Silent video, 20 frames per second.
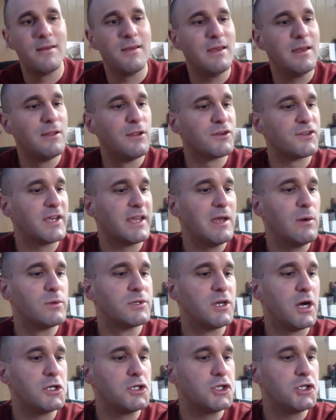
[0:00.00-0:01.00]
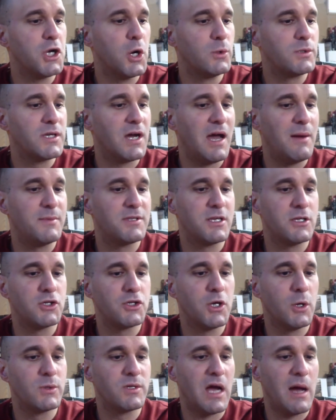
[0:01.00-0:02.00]
It looks like it was on Showtime. It says
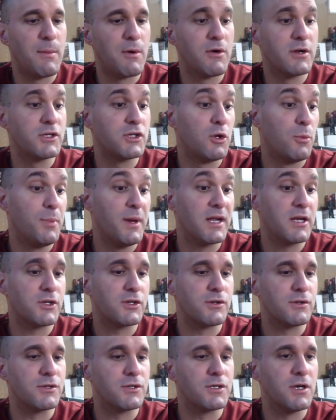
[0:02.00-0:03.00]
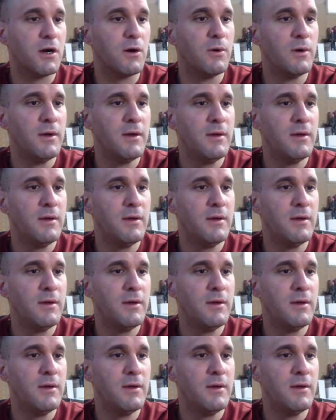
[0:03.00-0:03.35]
Showtime Original Pictures, so